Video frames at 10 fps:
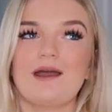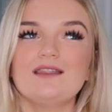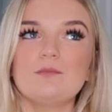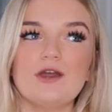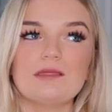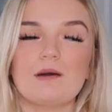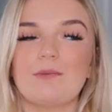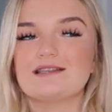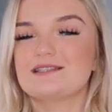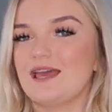I had them both in my
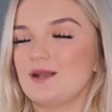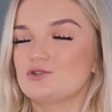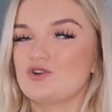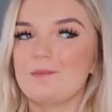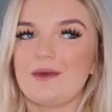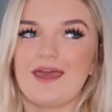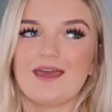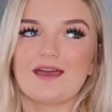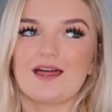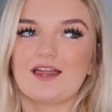basket and I was trying to
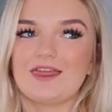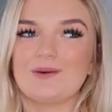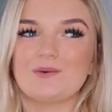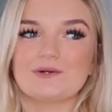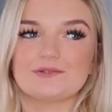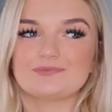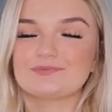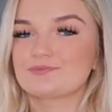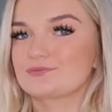pick, and I thought,